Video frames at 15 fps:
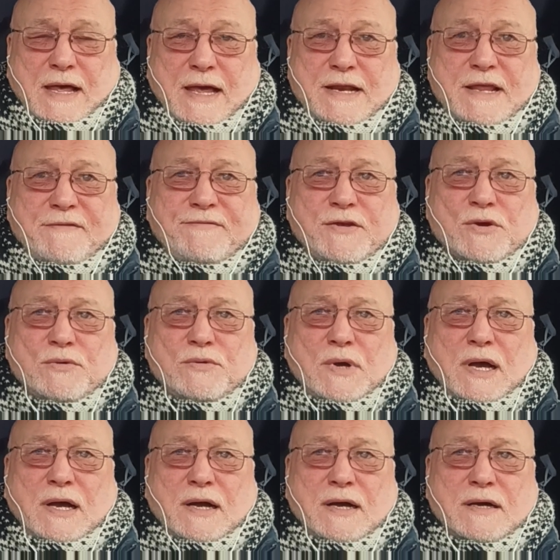And if you
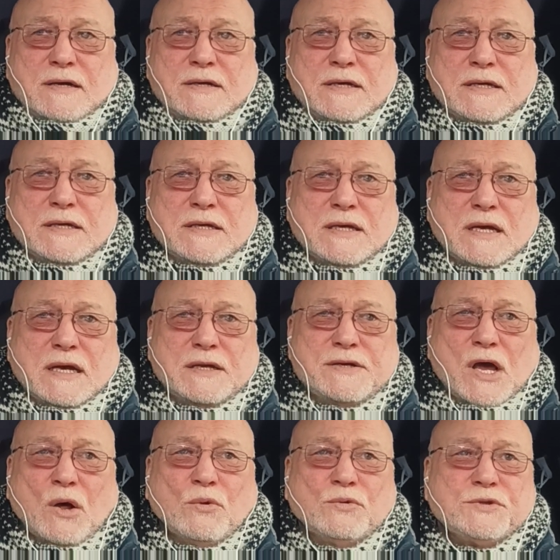are an
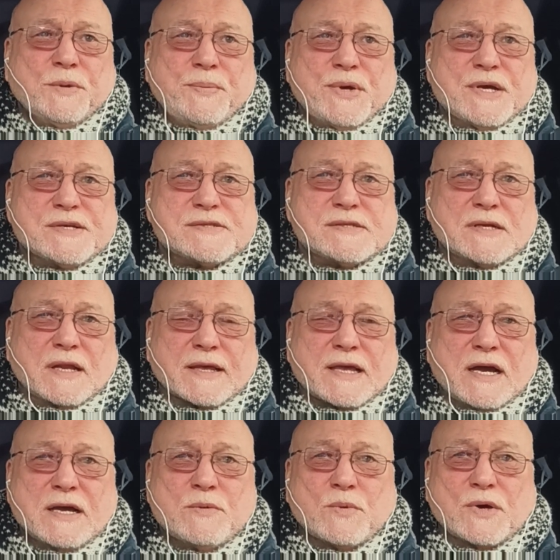older person like
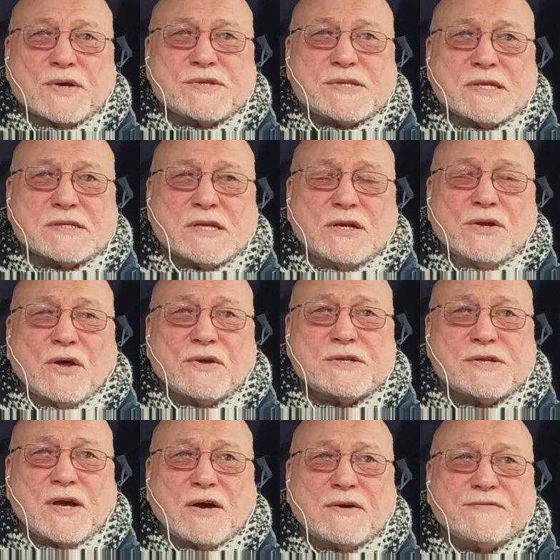I was, there's a lot
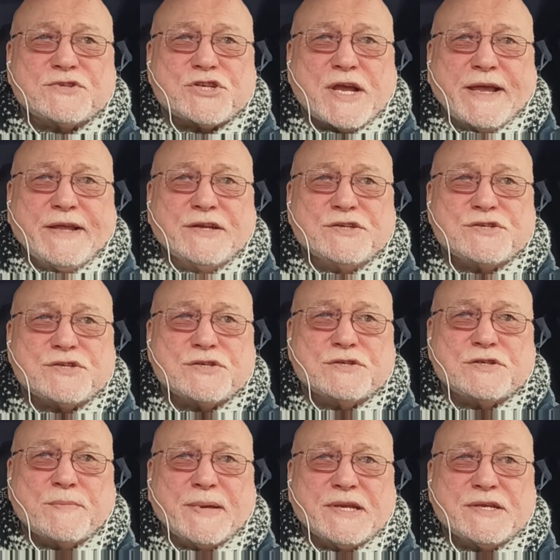of change
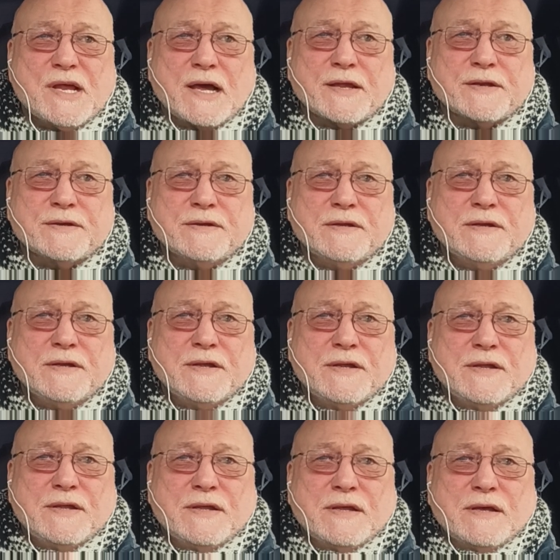to be done.
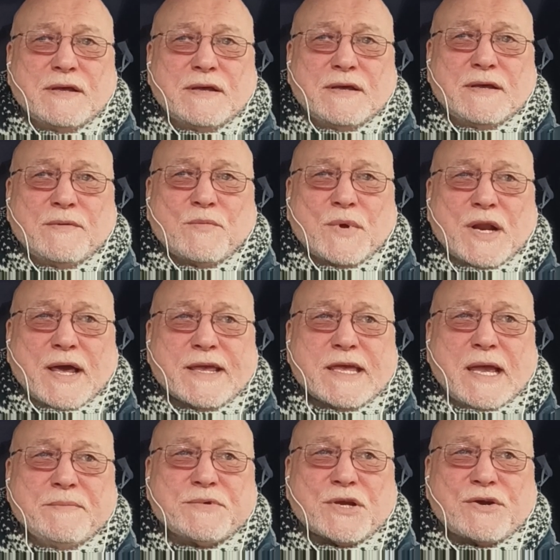When I
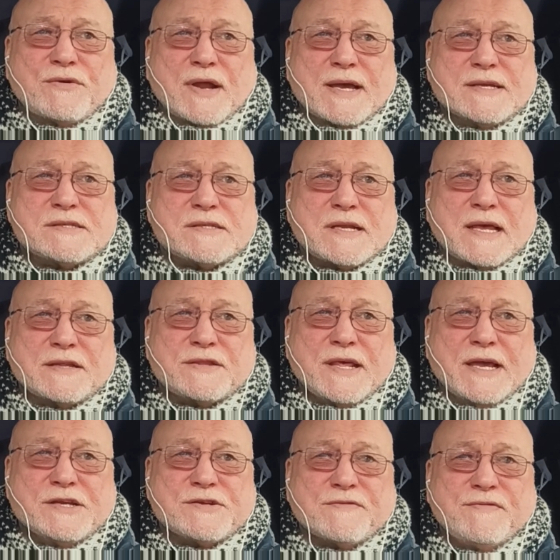came to Christ at the
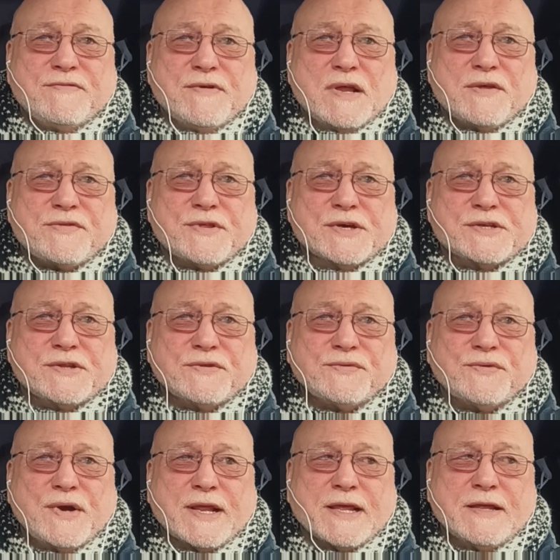age of
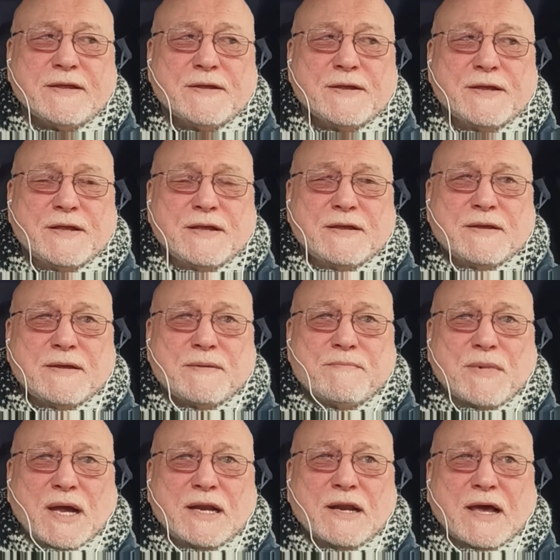33,
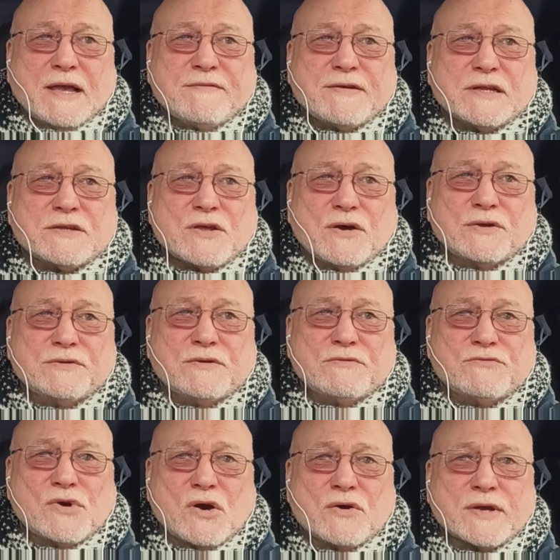my life had gone
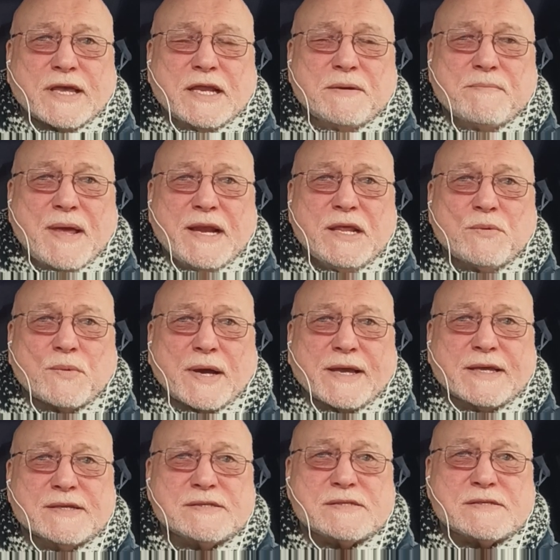wrong in many
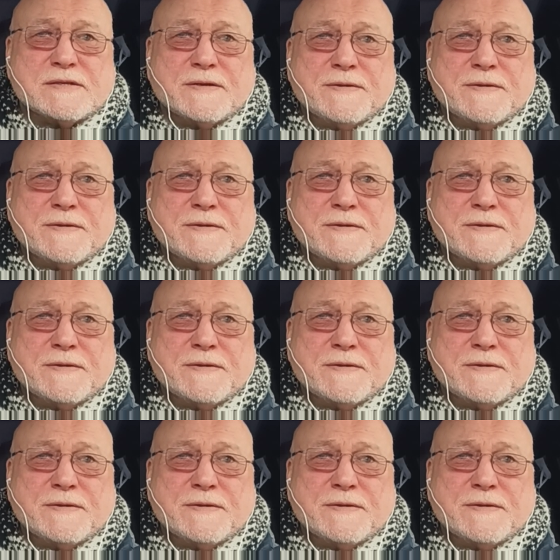ways,